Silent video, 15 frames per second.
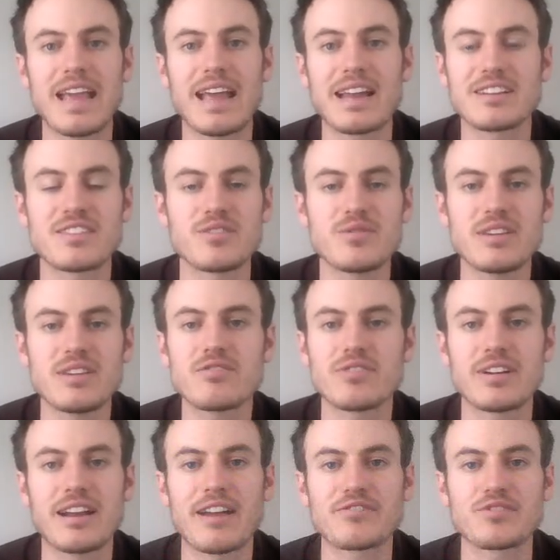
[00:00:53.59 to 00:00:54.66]
And if you eat
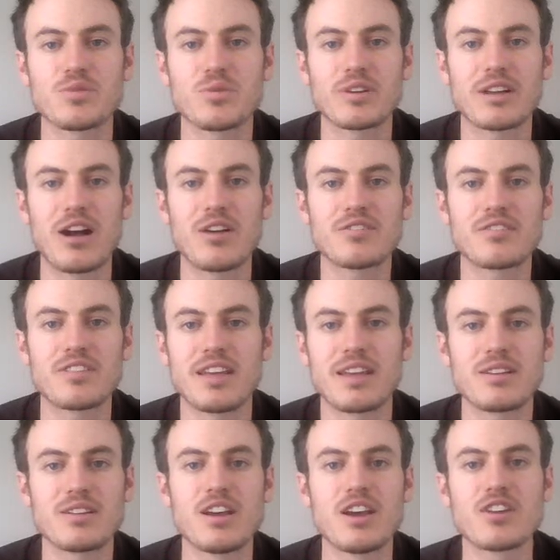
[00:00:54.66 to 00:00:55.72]
right after you work out,
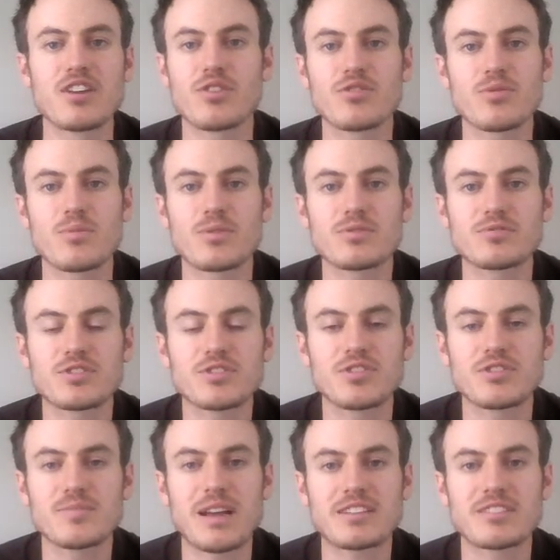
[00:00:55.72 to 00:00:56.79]
then growth hormone
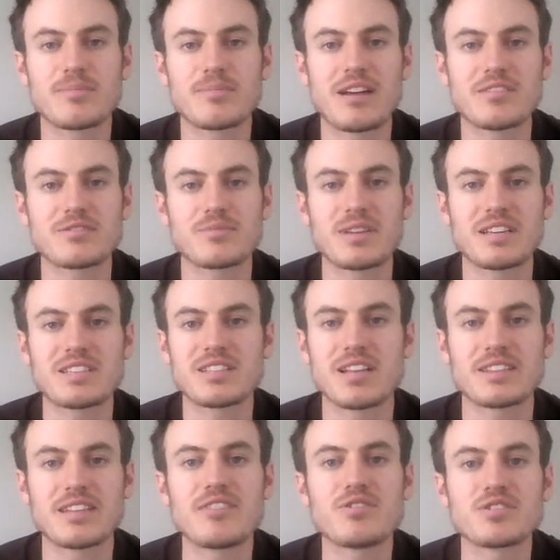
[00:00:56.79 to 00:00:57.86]
returns back to
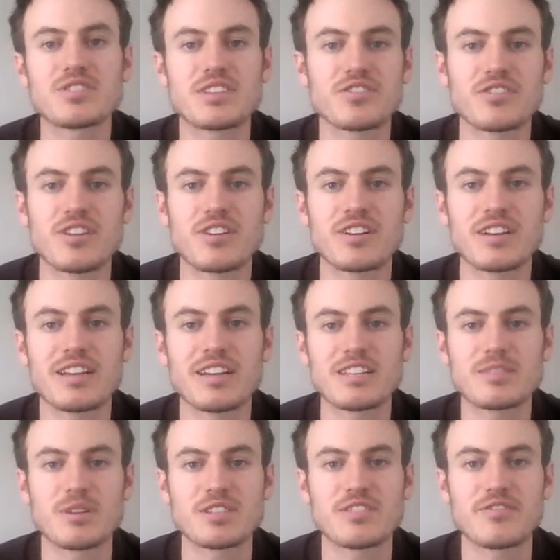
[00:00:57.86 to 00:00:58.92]
baseline levels, and you're not going to get
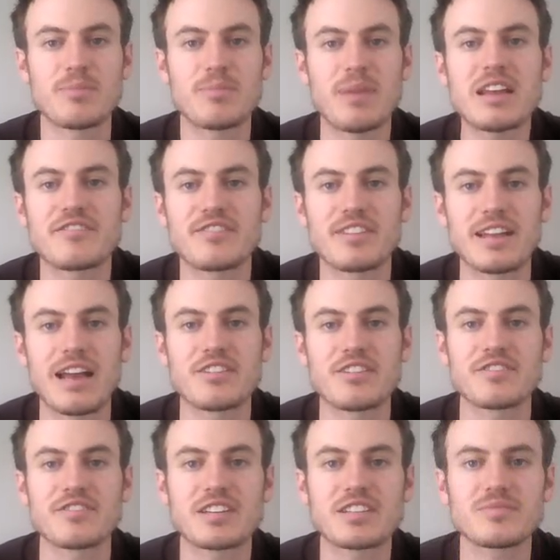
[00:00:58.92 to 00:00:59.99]
as much of a benefit
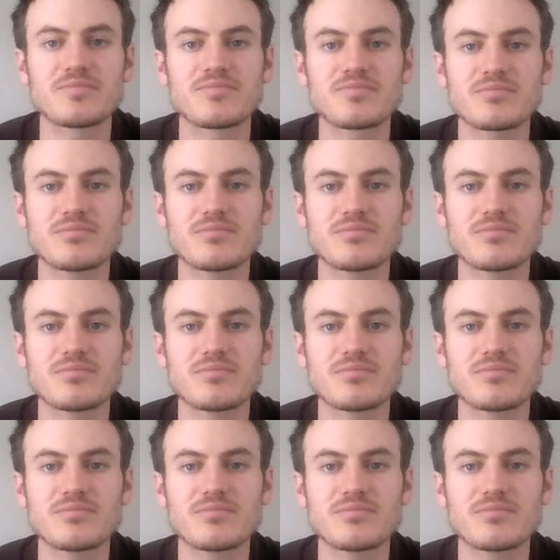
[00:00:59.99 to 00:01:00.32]
out of it.